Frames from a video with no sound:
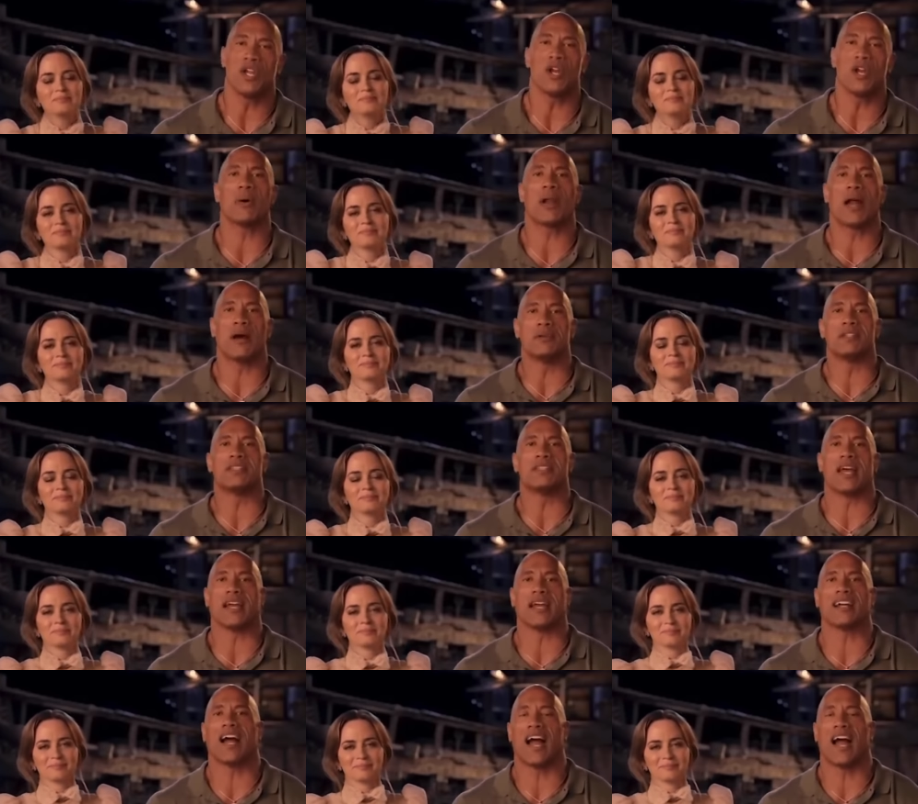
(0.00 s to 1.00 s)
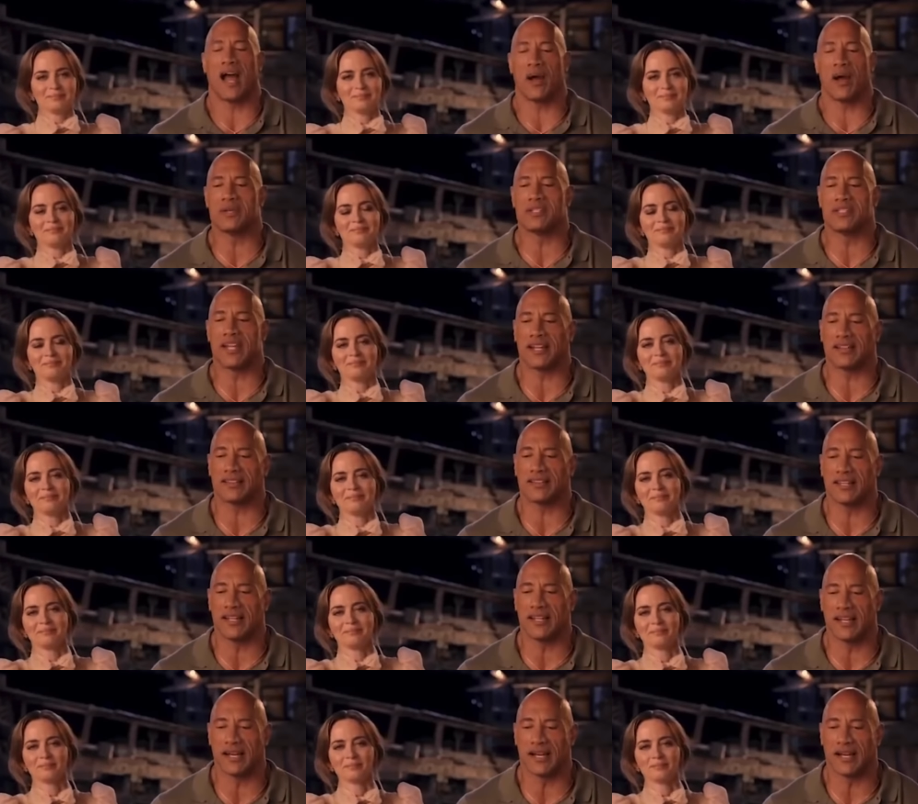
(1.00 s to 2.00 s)
Speaker 1: know what I would take? I would take
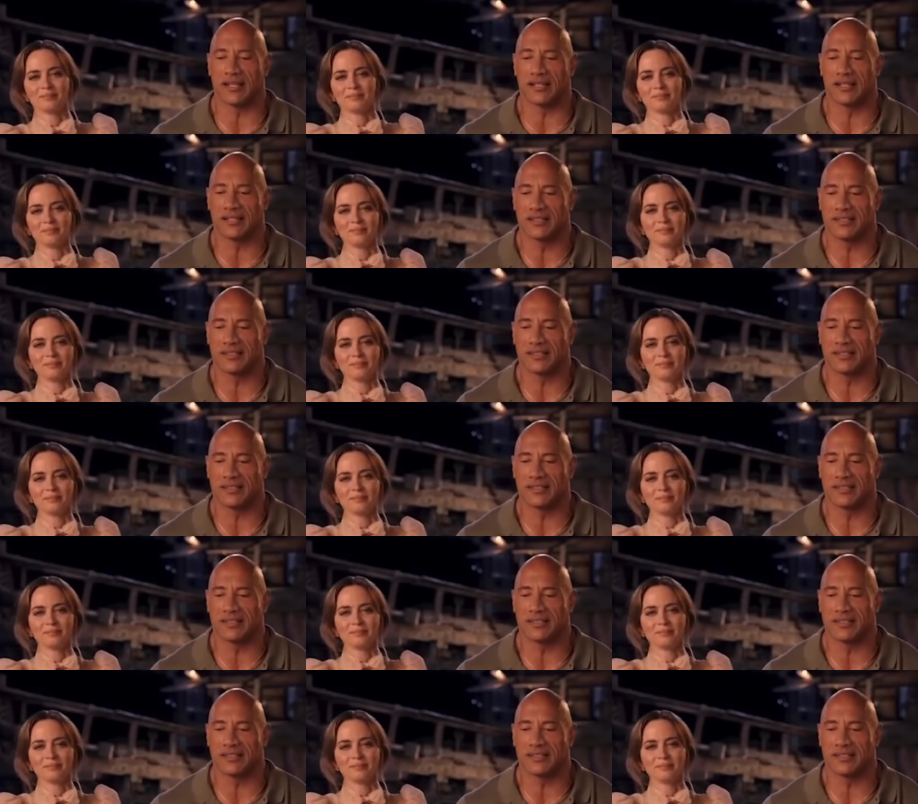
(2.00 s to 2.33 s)
the.